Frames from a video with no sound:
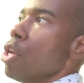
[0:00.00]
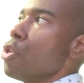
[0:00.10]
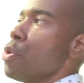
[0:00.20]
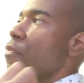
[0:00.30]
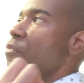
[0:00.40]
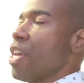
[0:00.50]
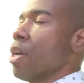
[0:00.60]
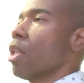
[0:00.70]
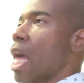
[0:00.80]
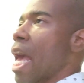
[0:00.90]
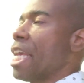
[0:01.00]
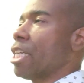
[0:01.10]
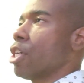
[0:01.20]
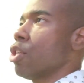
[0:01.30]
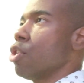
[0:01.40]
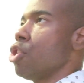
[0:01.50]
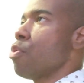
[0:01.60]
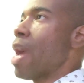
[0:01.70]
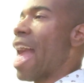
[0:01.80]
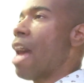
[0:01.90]
you feel like
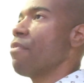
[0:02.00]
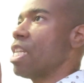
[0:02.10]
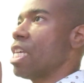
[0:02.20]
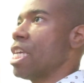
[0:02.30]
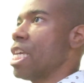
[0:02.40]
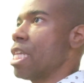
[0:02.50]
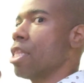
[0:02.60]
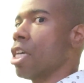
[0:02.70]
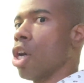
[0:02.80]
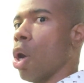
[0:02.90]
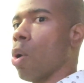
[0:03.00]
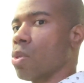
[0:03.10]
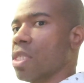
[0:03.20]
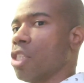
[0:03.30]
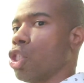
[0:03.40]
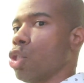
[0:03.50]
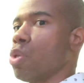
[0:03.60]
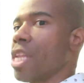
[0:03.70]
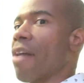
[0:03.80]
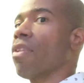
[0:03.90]
you haven't hit the goals that you
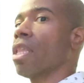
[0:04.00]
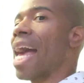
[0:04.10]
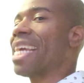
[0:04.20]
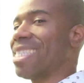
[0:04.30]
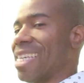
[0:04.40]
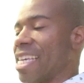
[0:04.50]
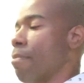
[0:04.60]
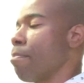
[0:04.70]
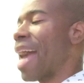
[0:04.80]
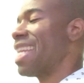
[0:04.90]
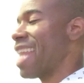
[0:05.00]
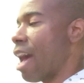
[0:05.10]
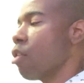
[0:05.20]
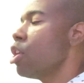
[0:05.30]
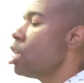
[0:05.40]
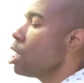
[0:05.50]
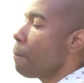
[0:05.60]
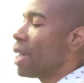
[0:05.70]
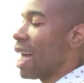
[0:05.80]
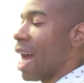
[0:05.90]
would have liked to hit by now,
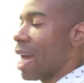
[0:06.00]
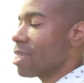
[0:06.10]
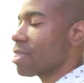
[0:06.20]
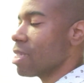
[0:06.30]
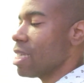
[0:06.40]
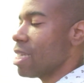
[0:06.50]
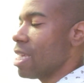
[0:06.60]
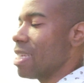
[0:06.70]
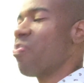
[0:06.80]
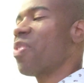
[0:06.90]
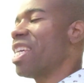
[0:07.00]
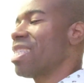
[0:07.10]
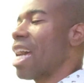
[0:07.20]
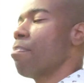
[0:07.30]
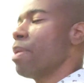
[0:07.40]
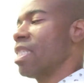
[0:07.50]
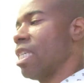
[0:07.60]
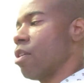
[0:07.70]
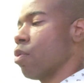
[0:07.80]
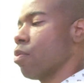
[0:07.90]
but honestly, it, it's not a big
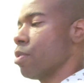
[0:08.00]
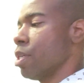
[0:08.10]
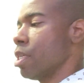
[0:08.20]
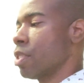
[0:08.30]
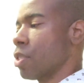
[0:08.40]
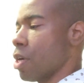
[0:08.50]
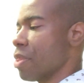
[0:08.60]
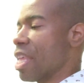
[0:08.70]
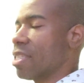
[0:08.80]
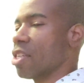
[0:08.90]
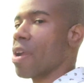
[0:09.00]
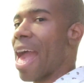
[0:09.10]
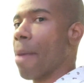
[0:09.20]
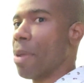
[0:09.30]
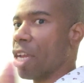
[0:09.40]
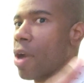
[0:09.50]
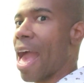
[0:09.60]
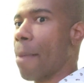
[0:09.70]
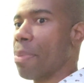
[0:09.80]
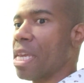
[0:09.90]
deal. Certain things that are happening are
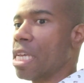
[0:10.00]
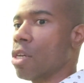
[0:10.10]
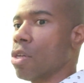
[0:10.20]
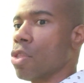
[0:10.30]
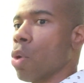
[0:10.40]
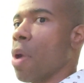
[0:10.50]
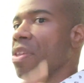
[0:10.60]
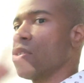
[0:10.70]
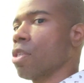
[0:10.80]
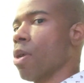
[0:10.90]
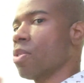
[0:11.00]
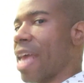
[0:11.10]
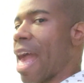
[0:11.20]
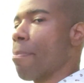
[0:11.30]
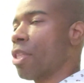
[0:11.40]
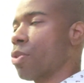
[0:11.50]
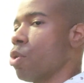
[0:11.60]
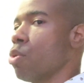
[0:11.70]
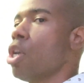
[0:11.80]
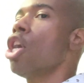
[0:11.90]
happening the way they're supposed to happen
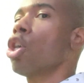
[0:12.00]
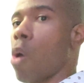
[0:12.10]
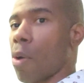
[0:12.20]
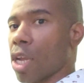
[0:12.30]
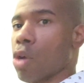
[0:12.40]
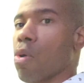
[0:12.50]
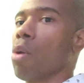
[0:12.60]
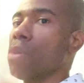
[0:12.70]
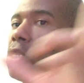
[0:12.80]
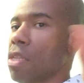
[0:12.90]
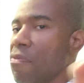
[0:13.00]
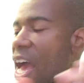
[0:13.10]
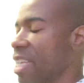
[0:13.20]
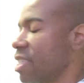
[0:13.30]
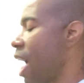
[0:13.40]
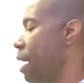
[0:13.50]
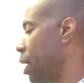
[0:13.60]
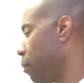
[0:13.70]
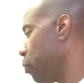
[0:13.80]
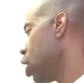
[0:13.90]
through quote unquote divine
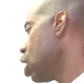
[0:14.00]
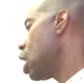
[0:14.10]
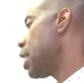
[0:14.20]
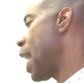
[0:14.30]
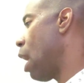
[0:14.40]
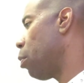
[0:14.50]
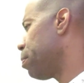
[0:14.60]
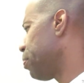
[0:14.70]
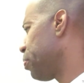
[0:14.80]
timing. Now,